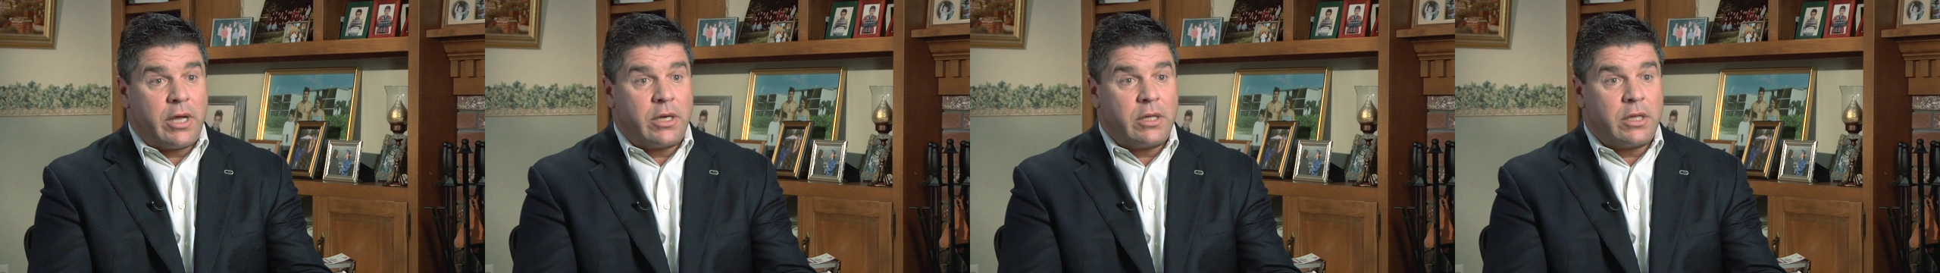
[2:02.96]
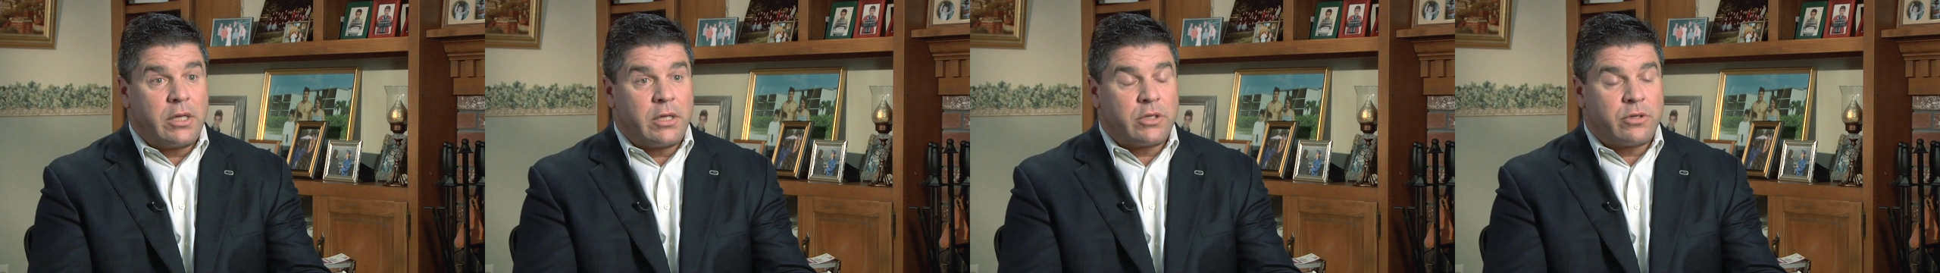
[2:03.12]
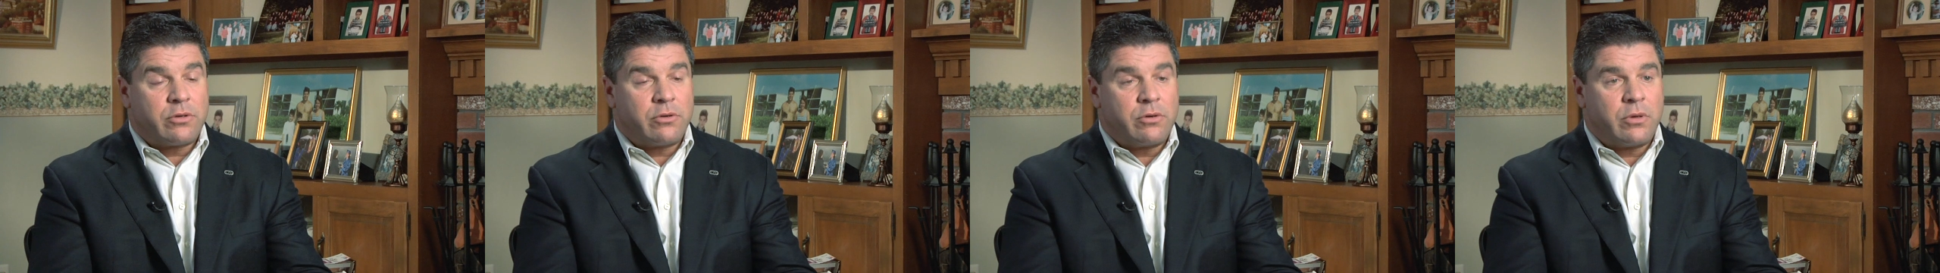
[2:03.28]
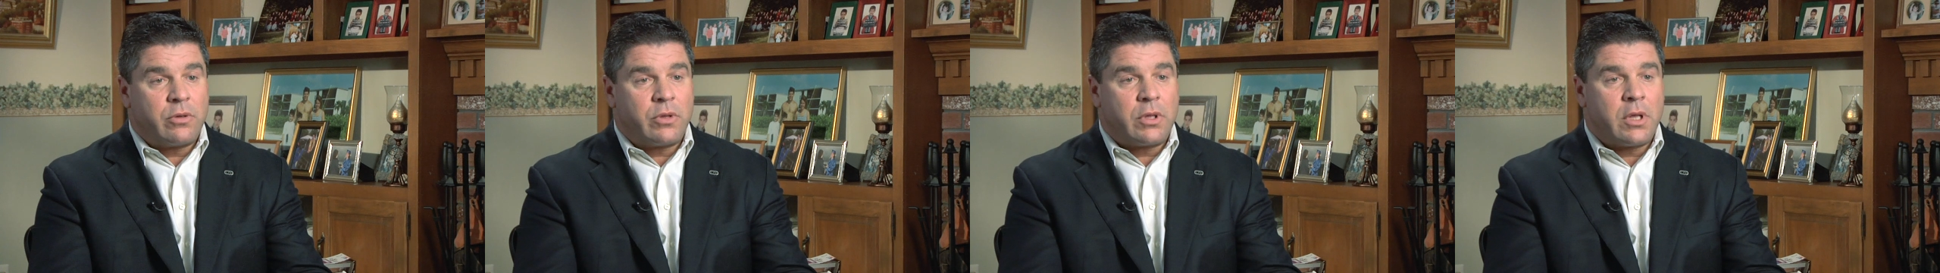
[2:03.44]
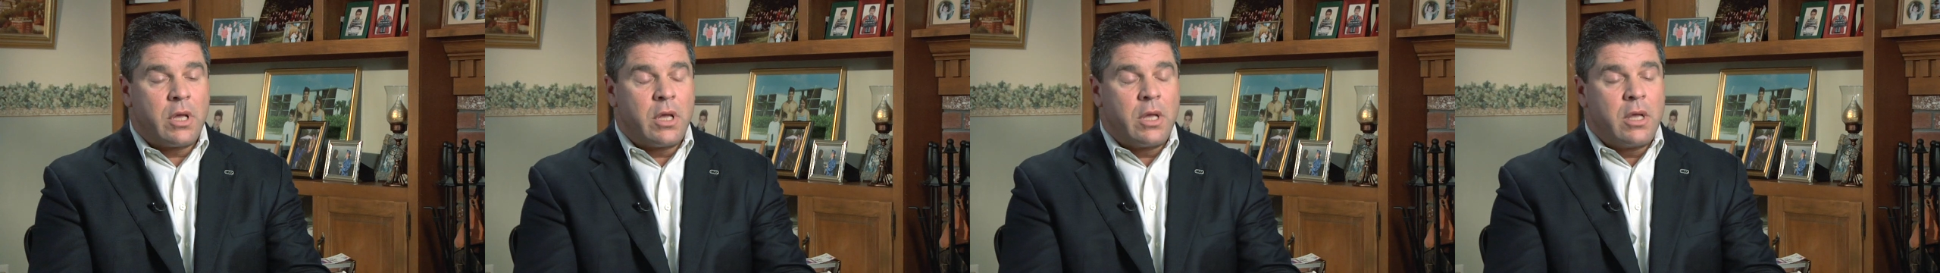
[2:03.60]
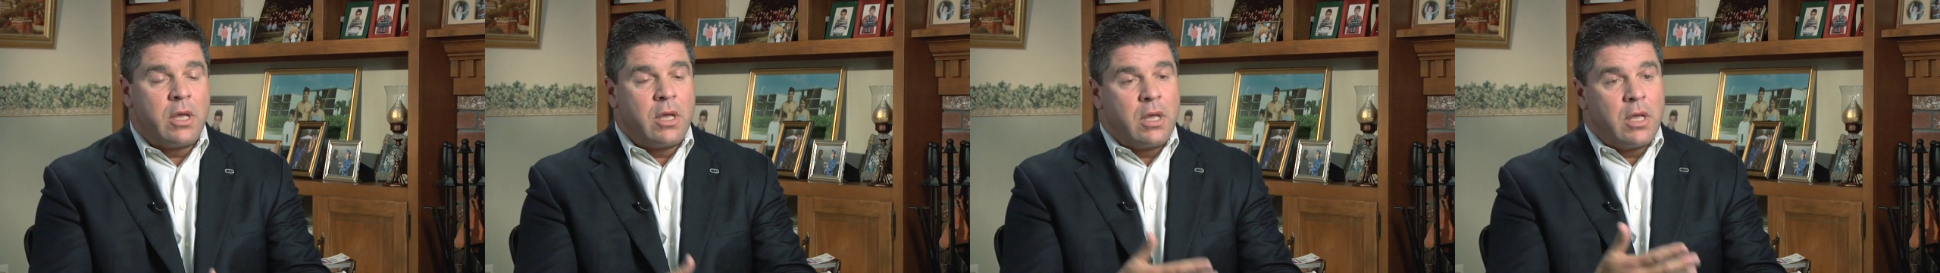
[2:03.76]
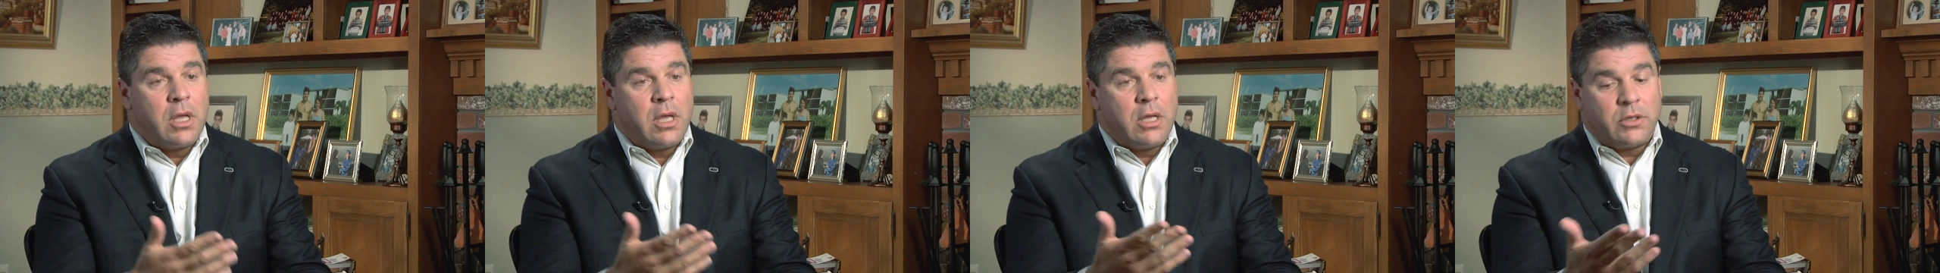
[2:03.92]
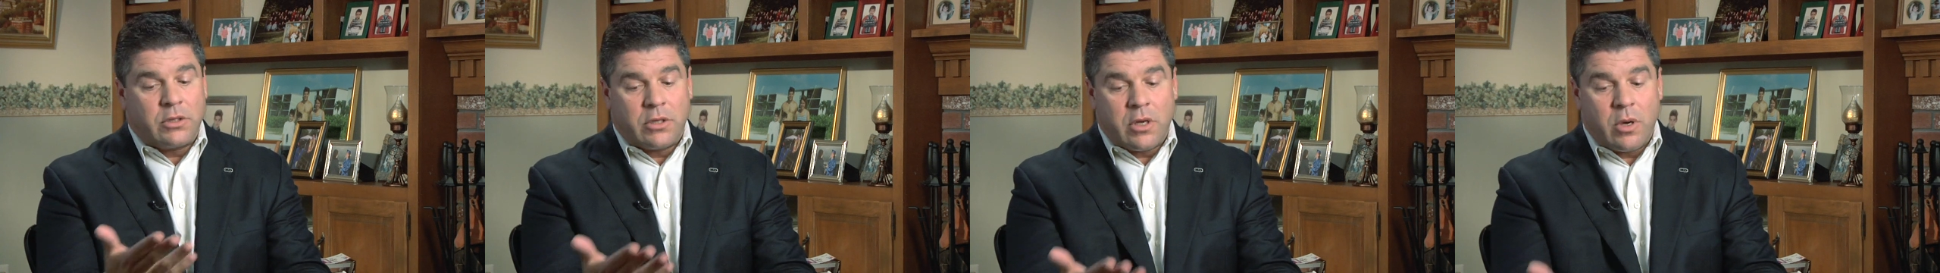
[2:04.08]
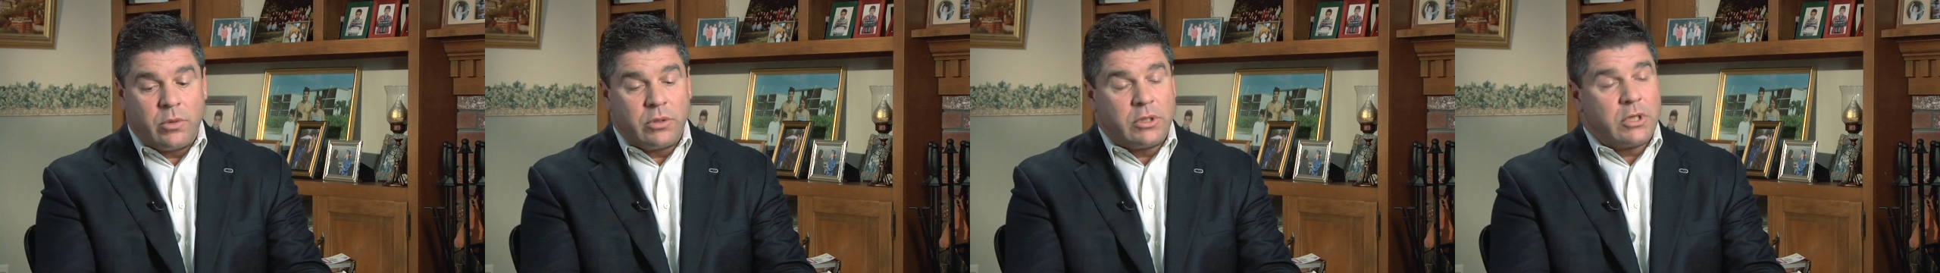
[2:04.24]
you the truth.
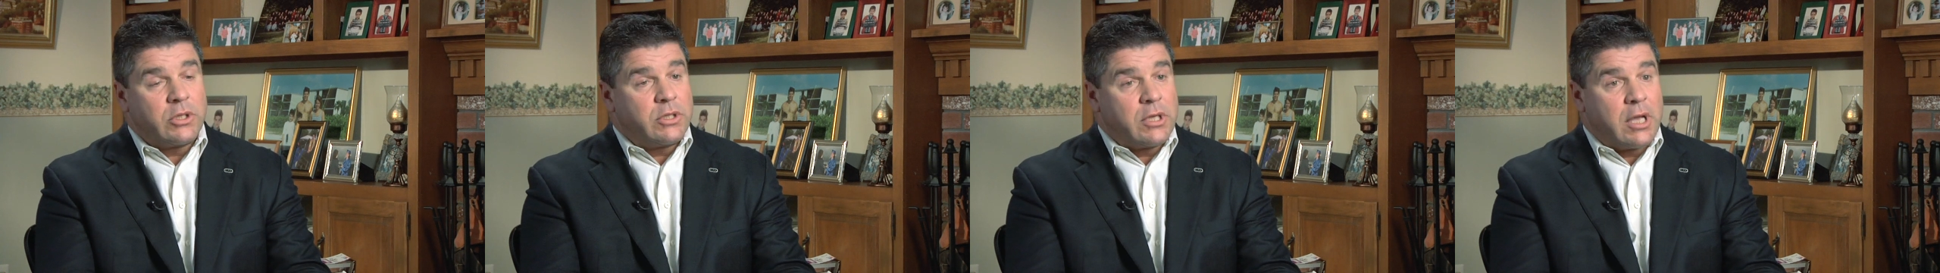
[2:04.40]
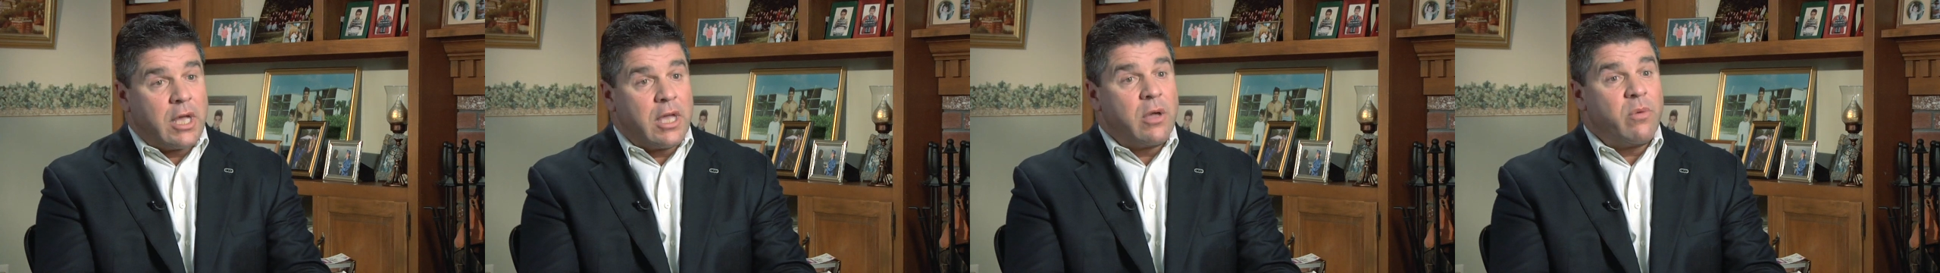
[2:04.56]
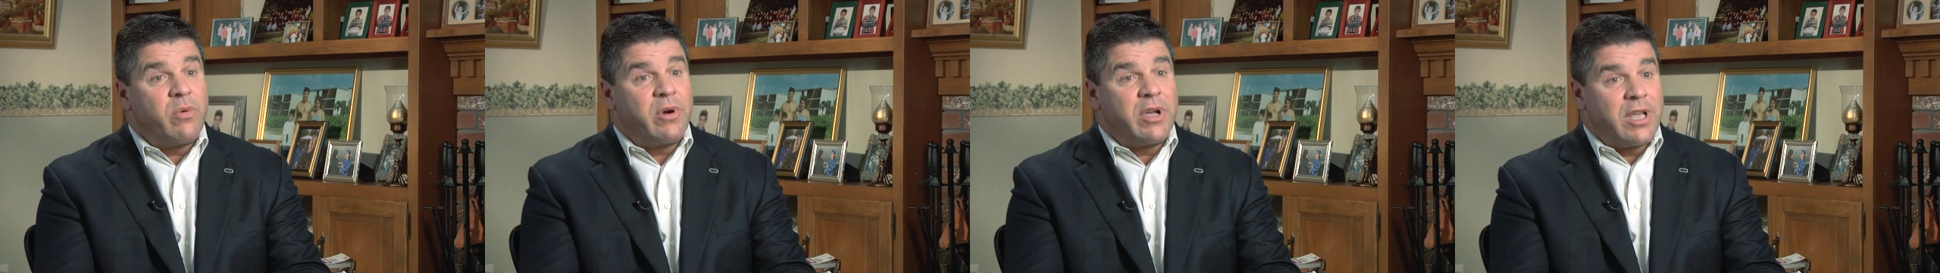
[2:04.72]
He's going to tell you